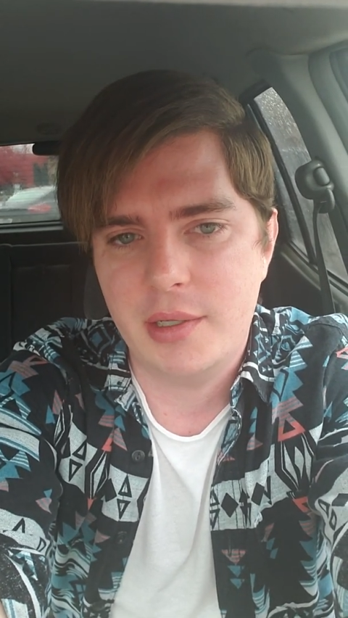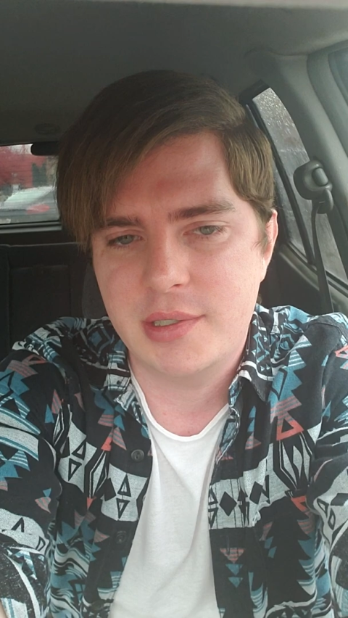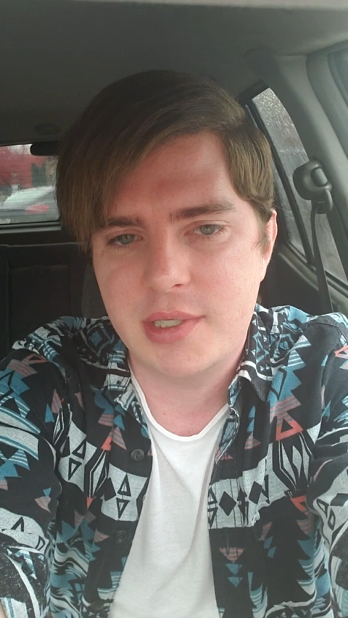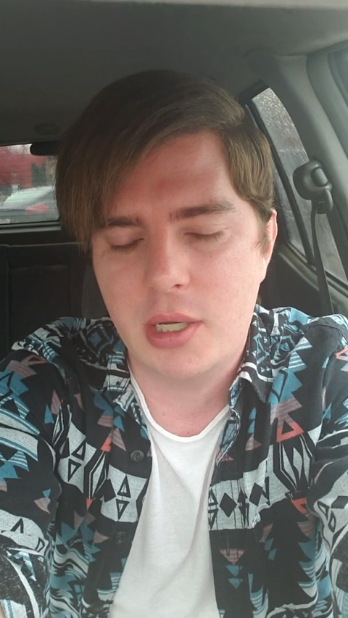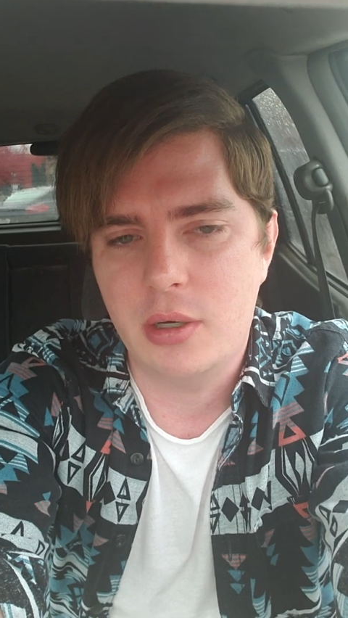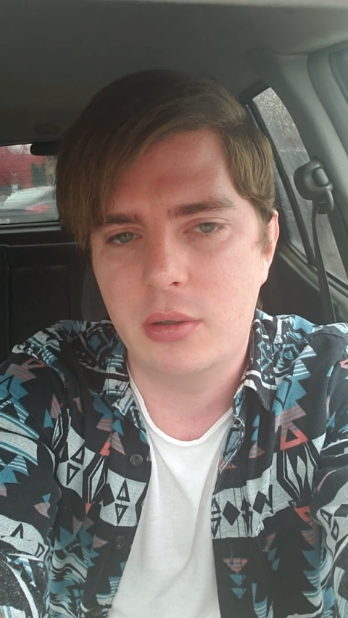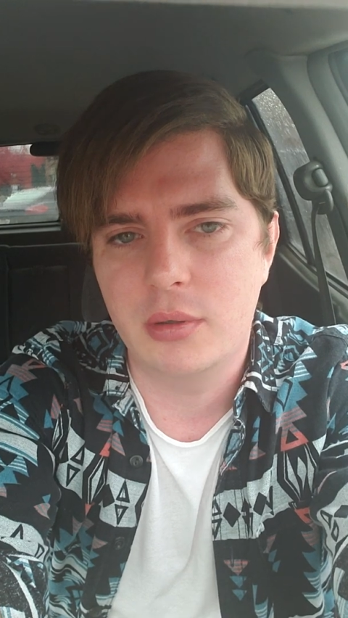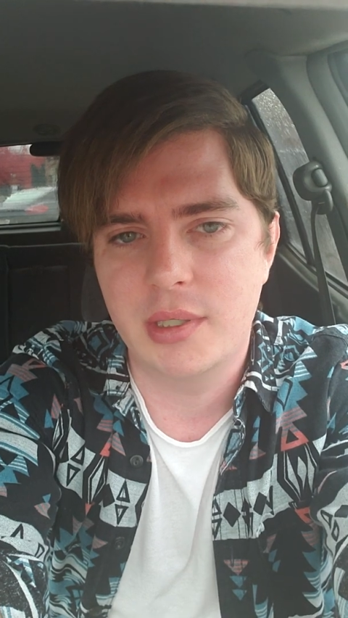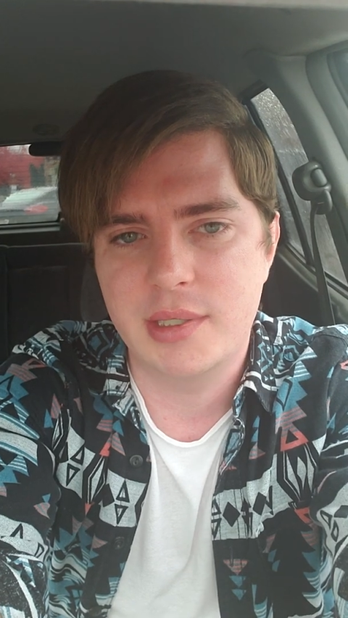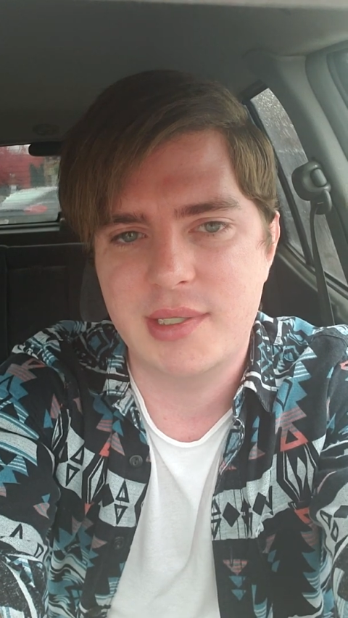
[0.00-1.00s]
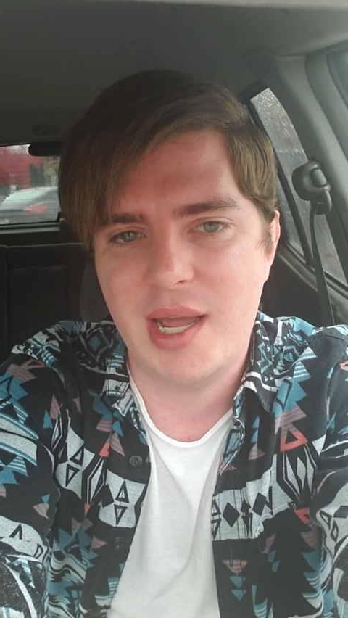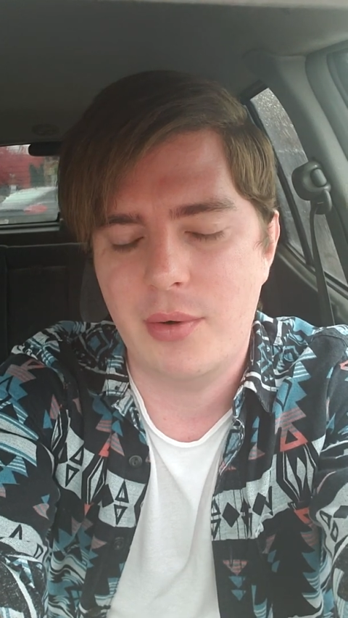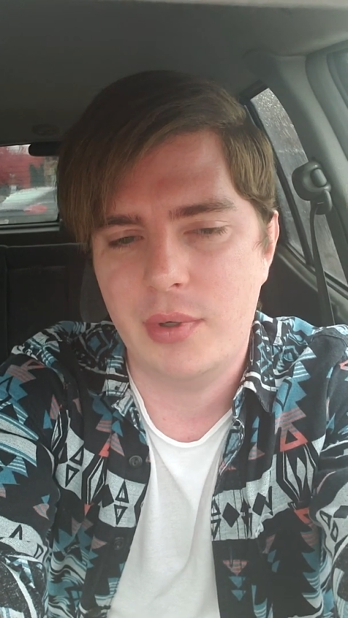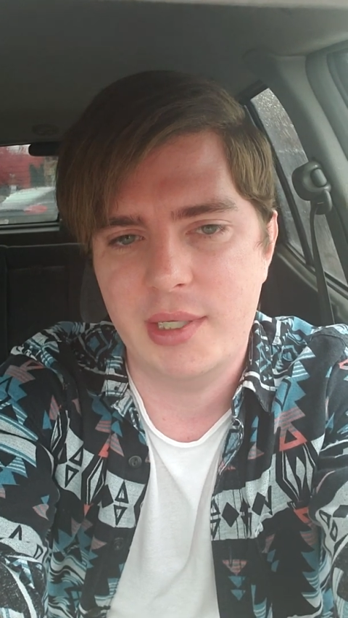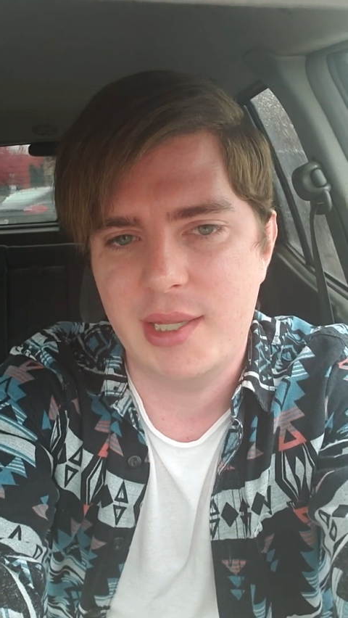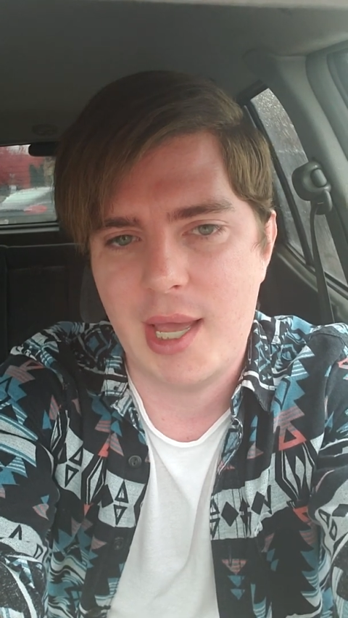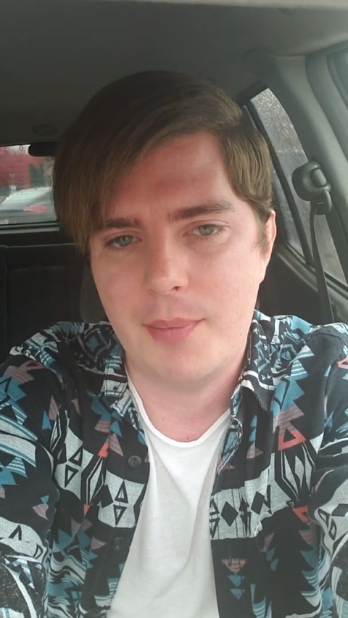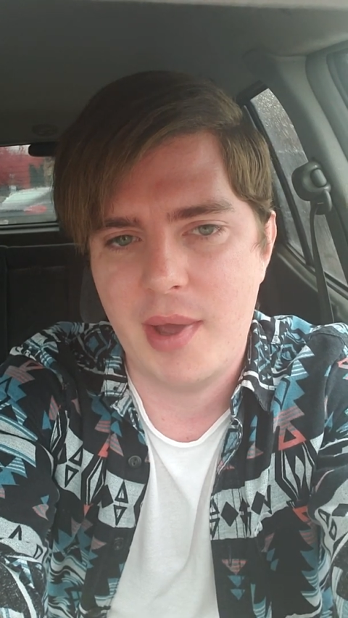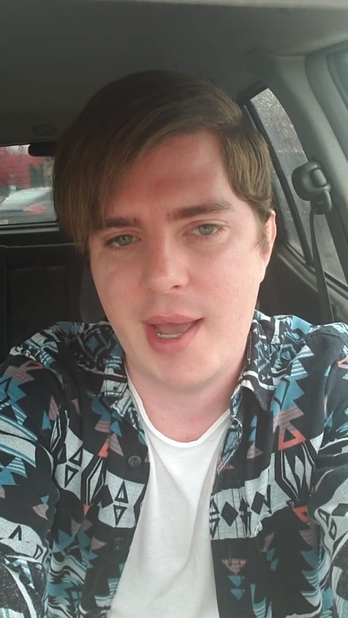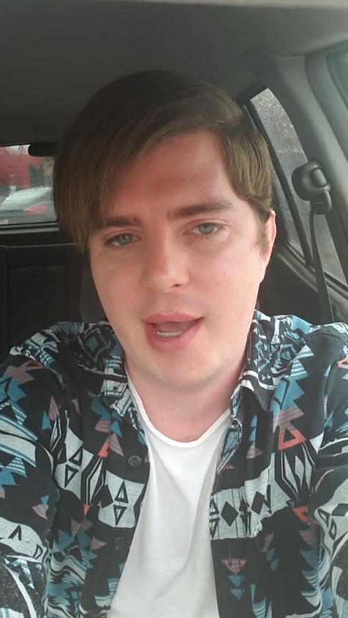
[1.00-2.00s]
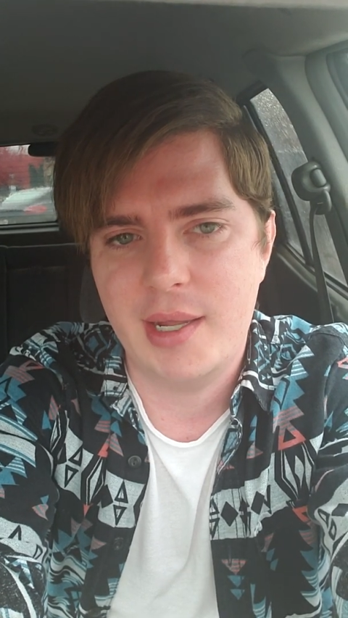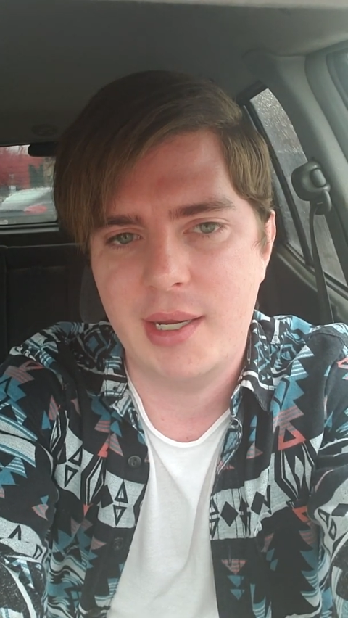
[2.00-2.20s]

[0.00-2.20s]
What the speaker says: So it's not really that bad.